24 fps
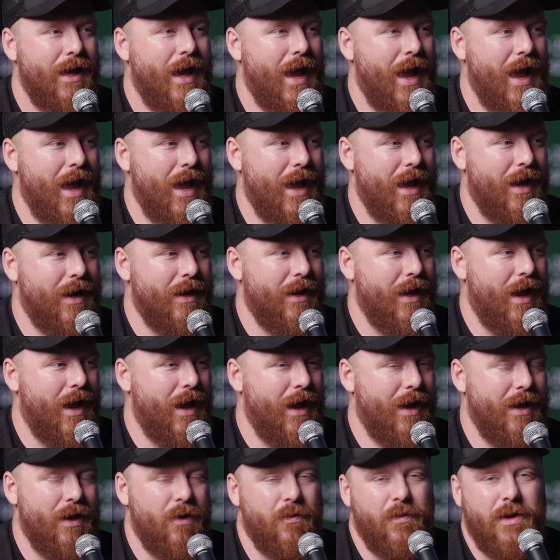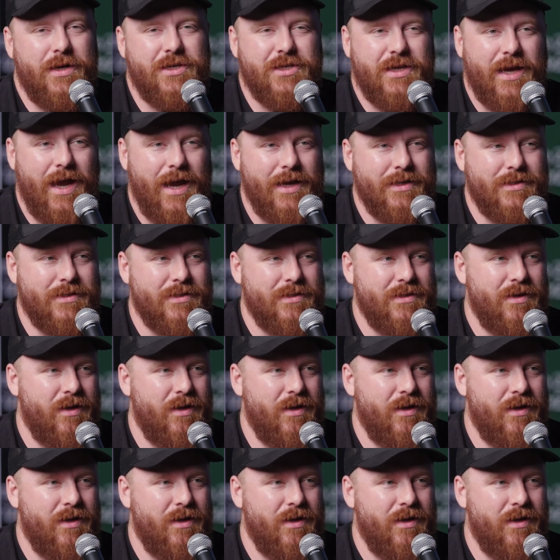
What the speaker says: And in which case,